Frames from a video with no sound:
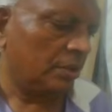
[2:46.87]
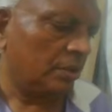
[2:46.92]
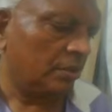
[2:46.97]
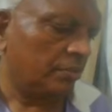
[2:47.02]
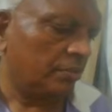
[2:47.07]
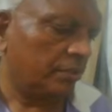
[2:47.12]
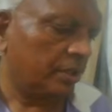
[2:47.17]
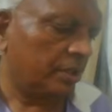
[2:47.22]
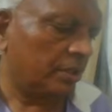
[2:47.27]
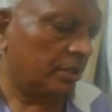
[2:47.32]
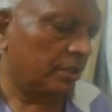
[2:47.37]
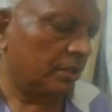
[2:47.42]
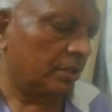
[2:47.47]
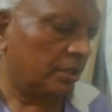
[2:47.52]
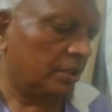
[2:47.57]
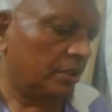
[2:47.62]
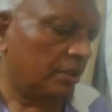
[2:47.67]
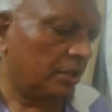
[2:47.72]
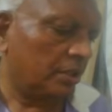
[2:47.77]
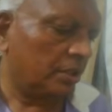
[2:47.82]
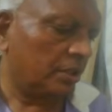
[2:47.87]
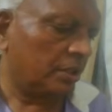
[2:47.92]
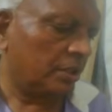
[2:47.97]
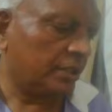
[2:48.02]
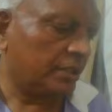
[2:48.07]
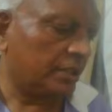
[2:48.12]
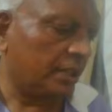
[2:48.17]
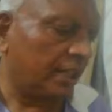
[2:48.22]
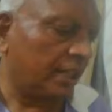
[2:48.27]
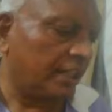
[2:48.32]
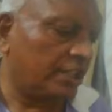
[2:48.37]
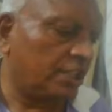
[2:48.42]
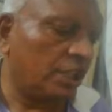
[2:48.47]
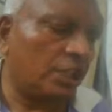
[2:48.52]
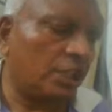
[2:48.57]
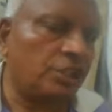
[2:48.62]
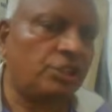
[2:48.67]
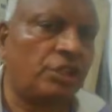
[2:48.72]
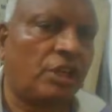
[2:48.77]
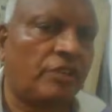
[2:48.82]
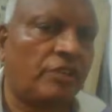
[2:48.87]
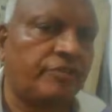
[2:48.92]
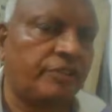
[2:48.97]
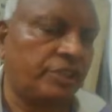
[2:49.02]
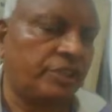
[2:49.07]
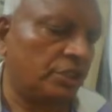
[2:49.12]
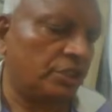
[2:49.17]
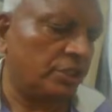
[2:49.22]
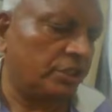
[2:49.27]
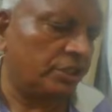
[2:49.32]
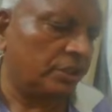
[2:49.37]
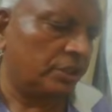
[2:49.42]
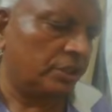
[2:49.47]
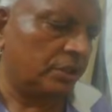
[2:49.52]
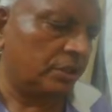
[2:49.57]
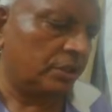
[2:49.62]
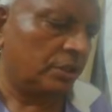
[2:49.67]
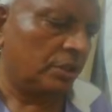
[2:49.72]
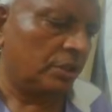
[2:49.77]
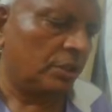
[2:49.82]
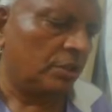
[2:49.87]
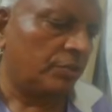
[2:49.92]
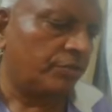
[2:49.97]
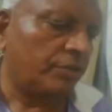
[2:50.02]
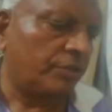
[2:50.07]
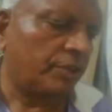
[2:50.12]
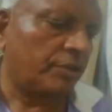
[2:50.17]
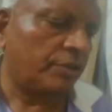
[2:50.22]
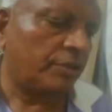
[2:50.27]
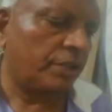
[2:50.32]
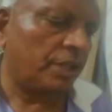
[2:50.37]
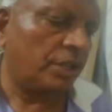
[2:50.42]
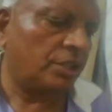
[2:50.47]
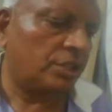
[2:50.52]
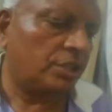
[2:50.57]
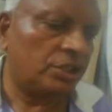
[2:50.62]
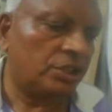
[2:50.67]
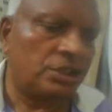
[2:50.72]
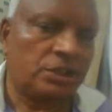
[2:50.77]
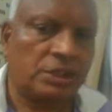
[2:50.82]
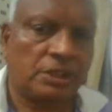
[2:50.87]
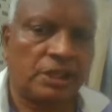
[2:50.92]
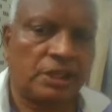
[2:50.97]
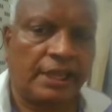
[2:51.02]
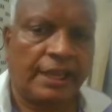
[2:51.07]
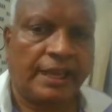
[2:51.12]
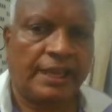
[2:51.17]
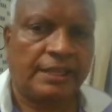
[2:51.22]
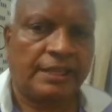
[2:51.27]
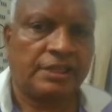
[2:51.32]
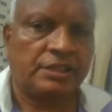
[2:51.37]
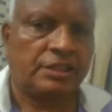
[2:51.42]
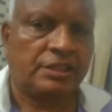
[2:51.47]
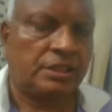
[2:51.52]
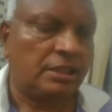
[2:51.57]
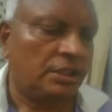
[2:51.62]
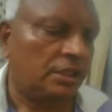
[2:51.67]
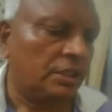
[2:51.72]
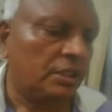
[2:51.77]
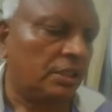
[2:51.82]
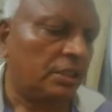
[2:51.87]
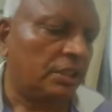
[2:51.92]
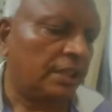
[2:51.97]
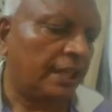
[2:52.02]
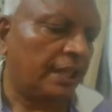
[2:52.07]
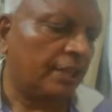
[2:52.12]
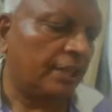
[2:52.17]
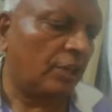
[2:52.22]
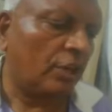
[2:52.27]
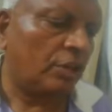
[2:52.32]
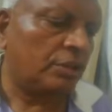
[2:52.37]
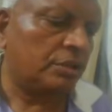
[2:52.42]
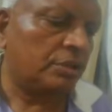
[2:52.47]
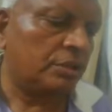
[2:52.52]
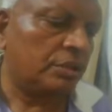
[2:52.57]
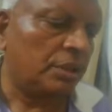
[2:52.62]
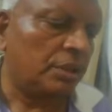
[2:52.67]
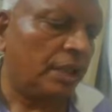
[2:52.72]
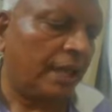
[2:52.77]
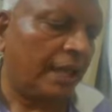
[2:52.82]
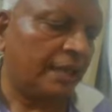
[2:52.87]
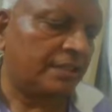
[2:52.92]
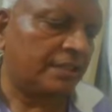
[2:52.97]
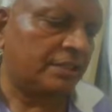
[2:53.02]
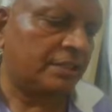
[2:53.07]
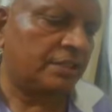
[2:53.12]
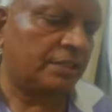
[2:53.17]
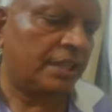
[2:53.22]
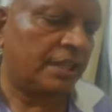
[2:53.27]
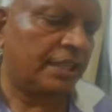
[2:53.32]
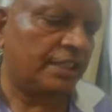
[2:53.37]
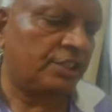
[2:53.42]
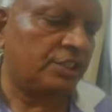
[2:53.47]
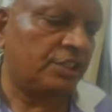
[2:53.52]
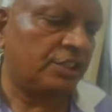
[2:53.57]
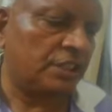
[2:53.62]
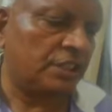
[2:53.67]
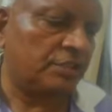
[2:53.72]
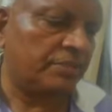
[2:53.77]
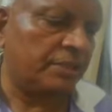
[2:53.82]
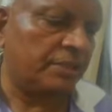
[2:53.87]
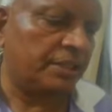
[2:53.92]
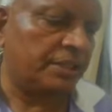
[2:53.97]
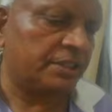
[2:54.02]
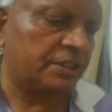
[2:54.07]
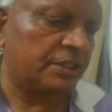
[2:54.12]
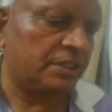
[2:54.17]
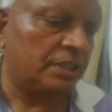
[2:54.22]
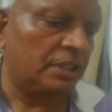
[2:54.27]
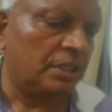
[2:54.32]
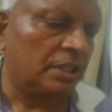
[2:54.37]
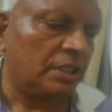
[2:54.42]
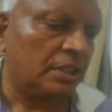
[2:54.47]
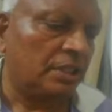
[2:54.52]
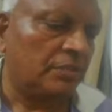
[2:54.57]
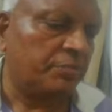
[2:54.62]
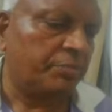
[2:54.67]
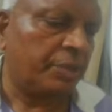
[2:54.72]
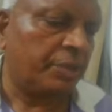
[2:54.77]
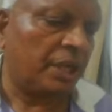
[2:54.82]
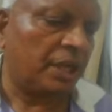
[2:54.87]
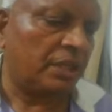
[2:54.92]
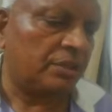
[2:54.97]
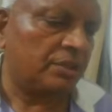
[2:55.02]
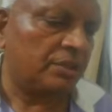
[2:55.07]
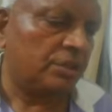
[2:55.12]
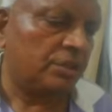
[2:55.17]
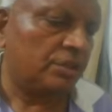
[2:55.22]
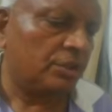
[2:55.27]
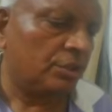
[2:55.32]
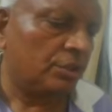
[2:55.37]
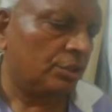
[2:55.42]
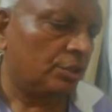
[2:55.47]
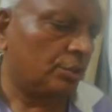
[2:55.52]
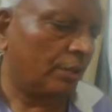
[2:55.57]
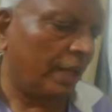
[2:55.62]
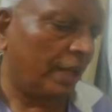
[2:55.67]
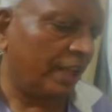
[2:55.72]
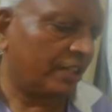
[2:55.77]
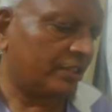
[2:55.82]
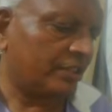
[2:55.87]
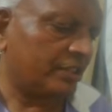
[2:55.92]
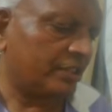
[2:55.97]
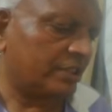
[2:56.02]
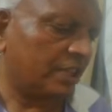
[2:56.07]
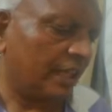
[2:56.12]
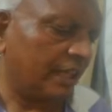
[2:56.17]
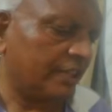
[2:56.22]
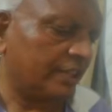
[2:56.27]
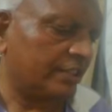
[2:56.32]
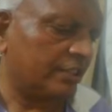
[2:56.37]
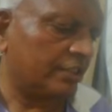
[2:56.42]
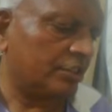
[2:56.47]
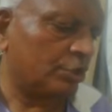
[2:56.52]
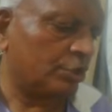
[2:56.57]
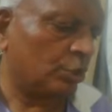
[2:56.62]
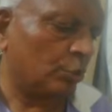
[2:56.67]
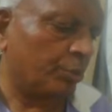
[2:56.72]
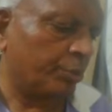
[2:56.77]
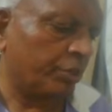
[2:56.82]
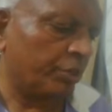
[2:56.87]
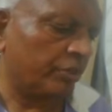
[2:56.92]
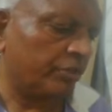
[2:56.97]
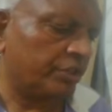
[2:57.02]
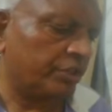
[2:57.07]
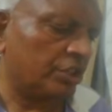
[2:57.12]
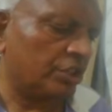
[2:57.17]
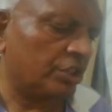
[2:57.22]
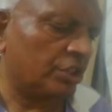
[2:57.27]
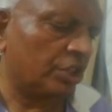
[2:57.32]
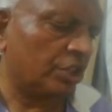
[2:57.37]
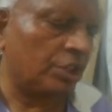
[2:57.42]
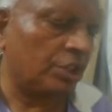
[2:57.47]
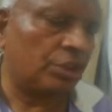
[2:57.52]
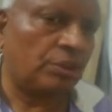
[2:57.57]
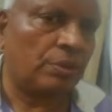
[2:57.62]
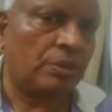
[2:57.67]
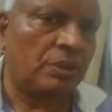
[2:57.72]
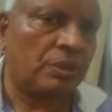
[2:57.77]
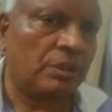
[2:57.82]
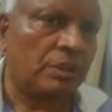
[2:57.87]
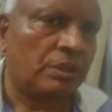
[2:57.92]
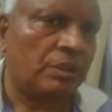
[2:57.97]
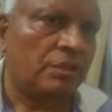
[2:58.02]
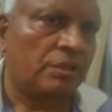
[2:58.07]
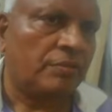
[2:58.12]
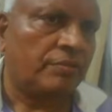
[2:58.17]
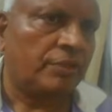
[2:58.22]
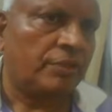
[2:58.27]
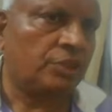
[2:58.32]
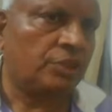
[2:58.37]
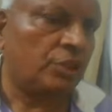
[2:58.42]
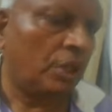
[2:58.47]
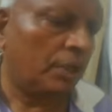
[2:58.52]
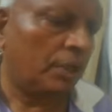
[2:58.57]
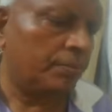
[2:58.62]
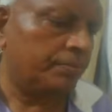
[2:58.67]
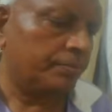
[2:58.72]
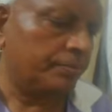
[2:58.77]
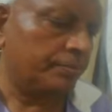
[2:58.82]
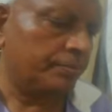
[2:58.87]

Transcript: but it's an agent of engineer for engineer and cannot exercise judgments but to exercise supervision control for job